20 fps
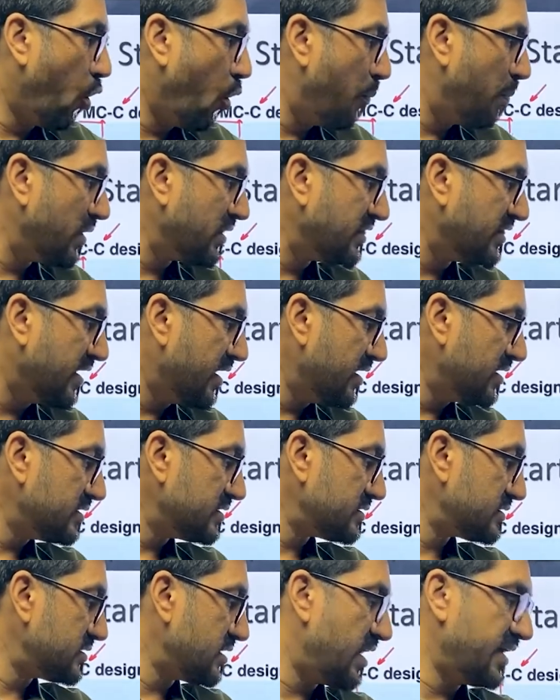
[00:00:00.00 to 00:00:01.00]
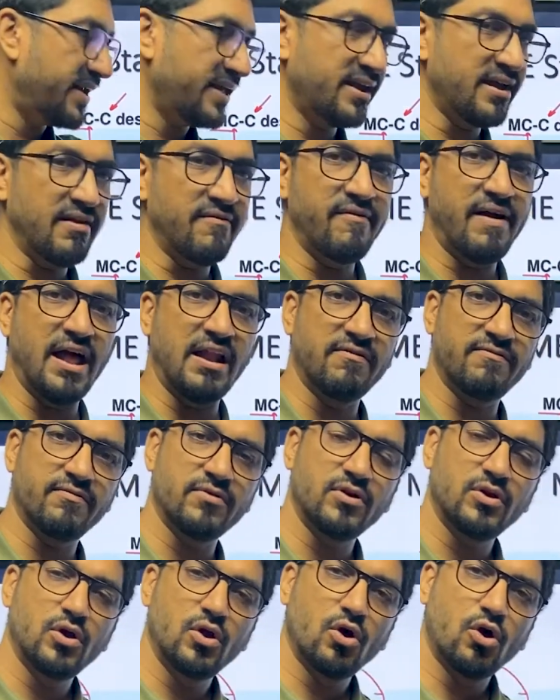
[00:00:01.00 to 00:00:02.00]
open the starting air valve
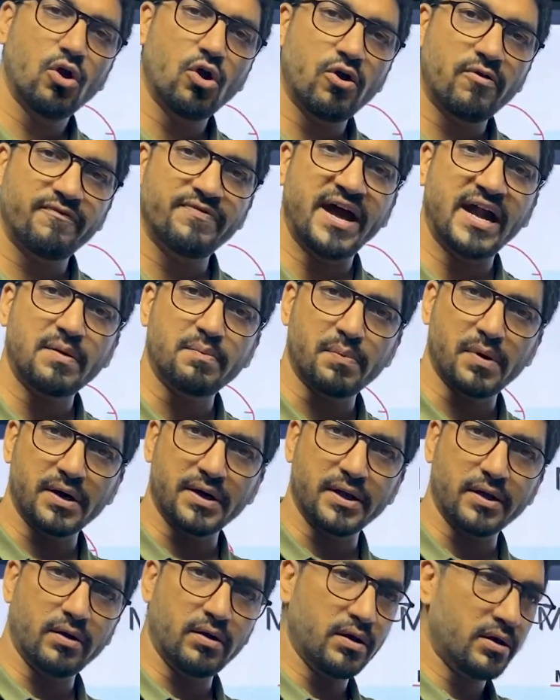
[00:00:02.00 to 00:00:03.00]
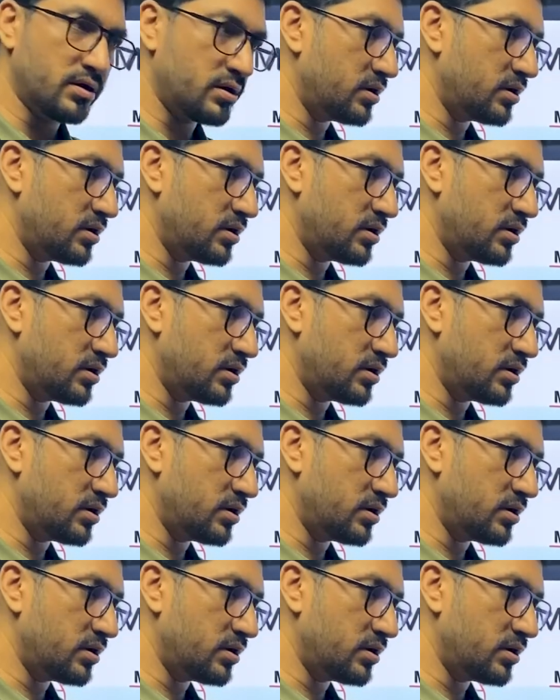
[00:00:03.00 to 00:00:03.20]
of that particular